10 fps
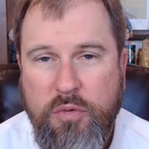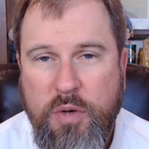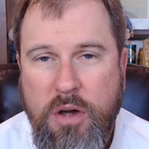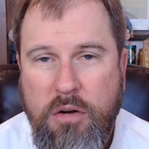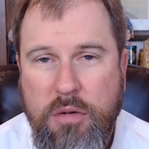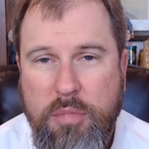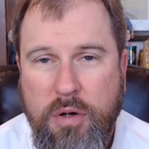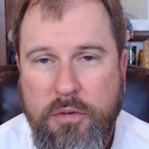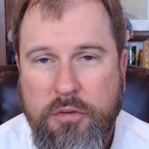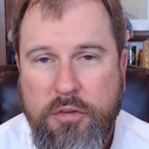free
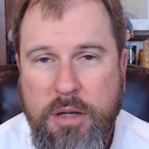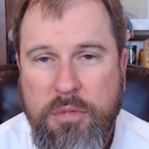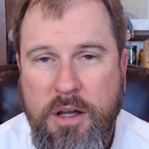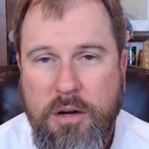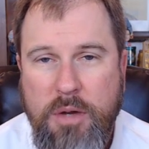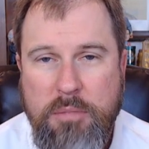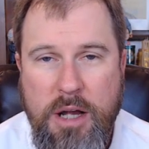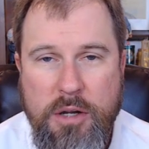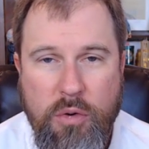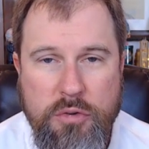audiobook of the same title read
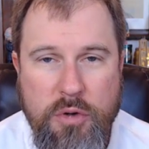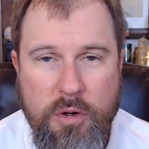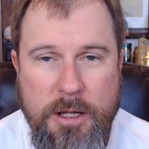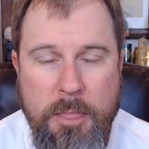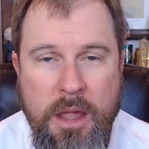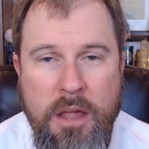by yours truly.